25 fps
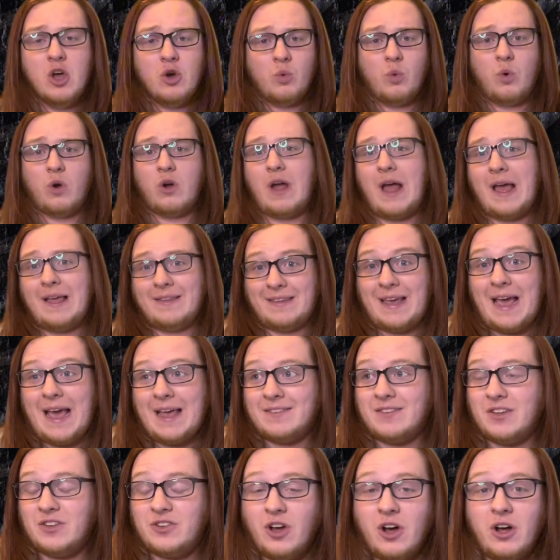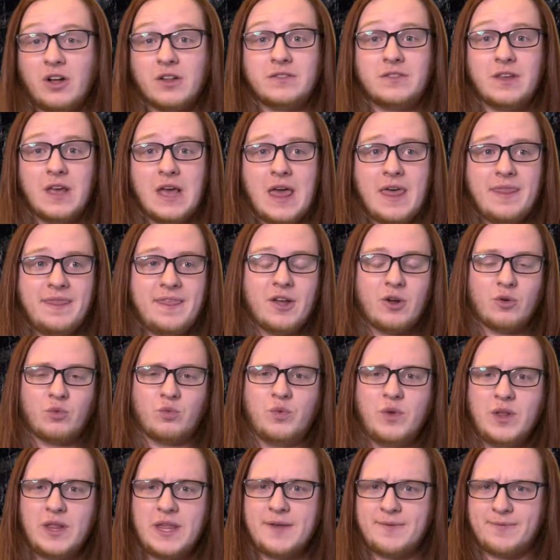whereas as adults, they're
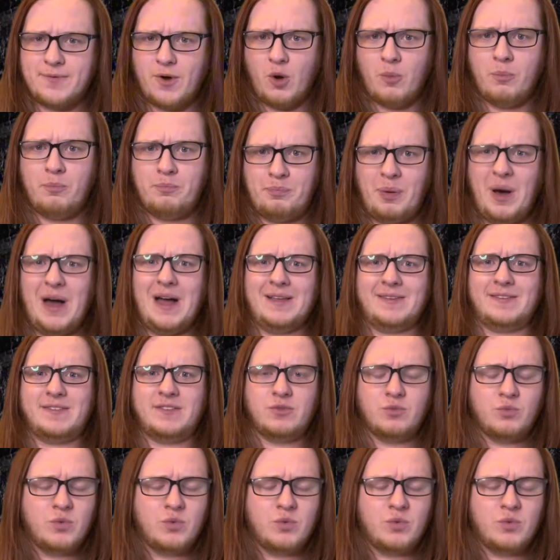really robust,